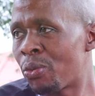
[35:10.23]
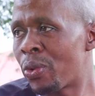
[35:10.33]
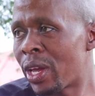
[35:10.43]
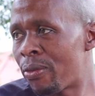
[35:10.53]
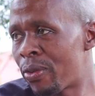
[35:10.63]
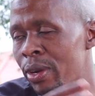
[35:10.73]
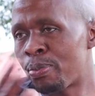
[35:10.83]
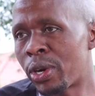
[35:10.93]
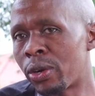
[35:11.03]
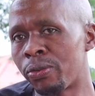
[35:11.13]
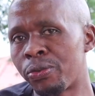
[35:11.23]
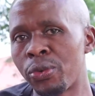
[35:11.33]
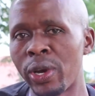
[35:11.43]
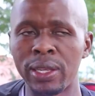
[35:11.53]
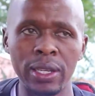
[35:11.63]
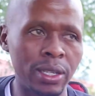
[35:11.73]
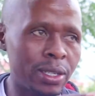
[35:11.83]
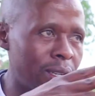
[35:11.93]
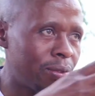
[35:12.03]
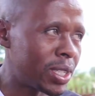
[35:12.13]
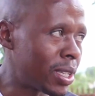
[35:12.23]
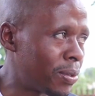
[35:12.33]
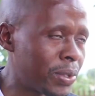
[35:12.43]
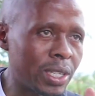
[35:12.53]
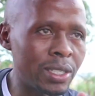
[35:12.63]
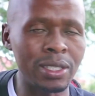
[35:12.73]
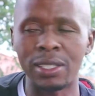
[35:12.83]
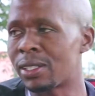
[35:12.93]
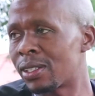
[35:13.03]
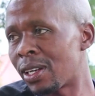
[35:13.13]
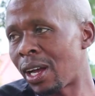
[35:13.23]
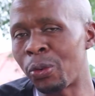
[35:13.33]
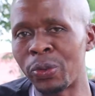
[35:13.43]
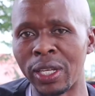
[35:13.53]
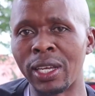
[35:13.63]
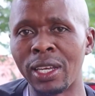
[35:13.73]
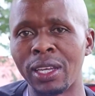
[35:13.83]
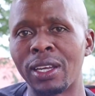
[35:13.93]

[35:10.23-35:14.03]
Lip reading: much. We are very proud of you. I think even South Africans out there,